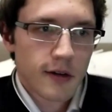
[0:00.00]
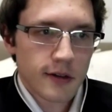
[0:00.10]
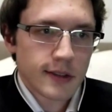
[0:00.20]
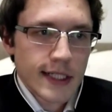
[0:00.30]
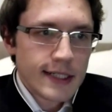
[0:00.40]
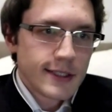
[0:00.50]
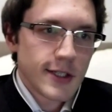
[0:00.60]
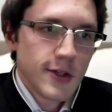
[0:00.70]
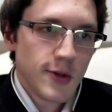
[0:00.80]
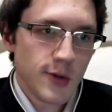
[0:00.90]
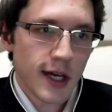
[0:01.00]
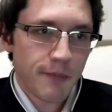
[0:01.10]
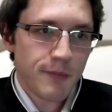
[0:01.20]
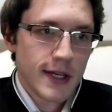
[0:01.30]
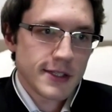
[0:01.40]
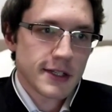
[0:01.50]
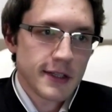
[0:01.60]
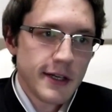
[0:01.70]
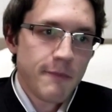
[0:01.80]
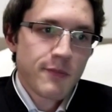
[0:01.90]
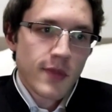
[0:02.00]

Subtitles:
Okay, so yeah, basically,